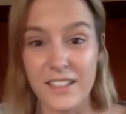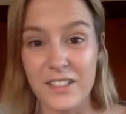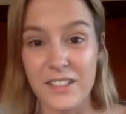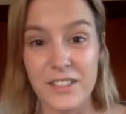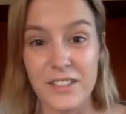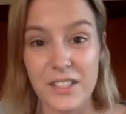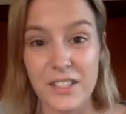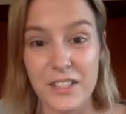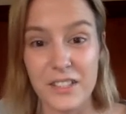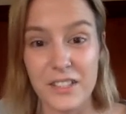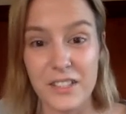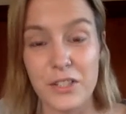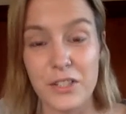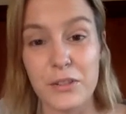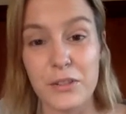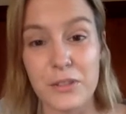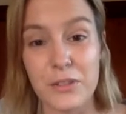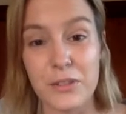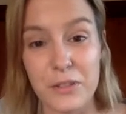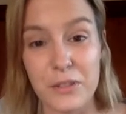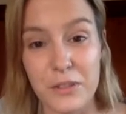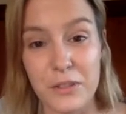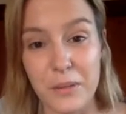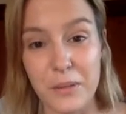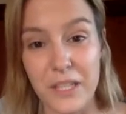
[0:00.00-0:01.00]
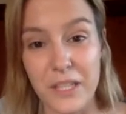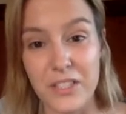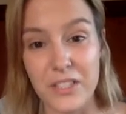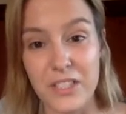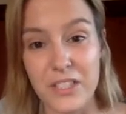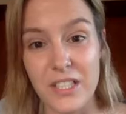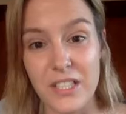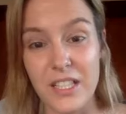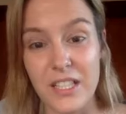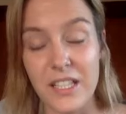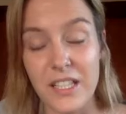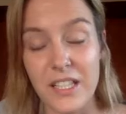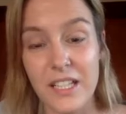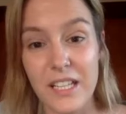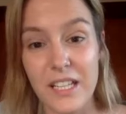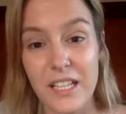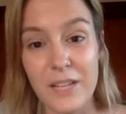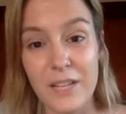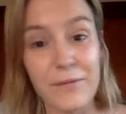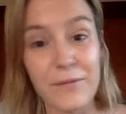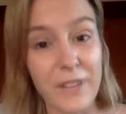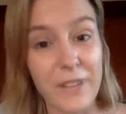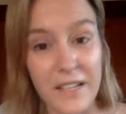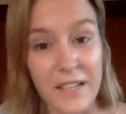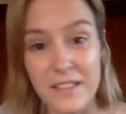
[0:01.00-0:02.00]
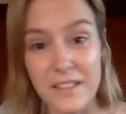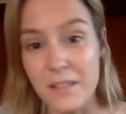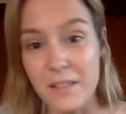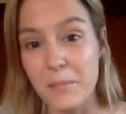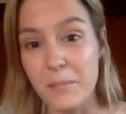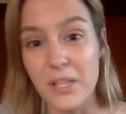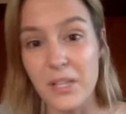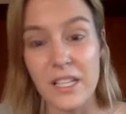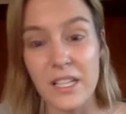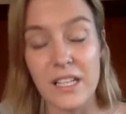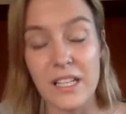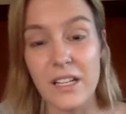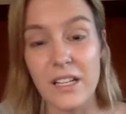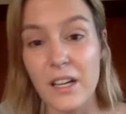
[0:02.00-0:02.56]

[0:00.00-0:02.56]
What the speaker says: the children to actually invest the money in